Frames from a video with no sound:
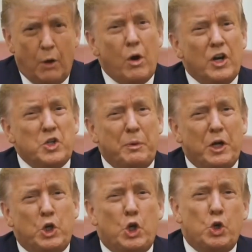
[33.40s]
I want to
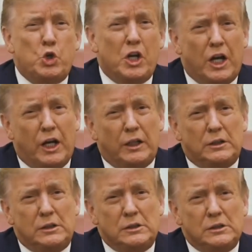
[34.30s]
speak to you tonight
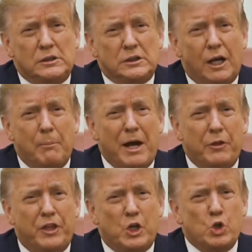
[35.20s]

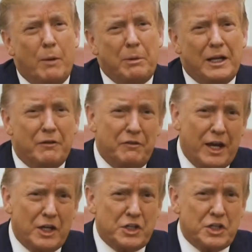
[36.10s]
about the troubling
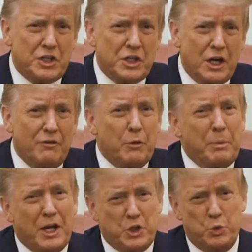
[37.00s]
events of the
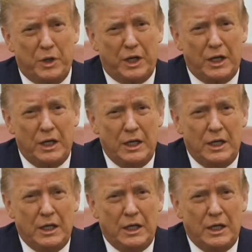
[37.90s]
past week.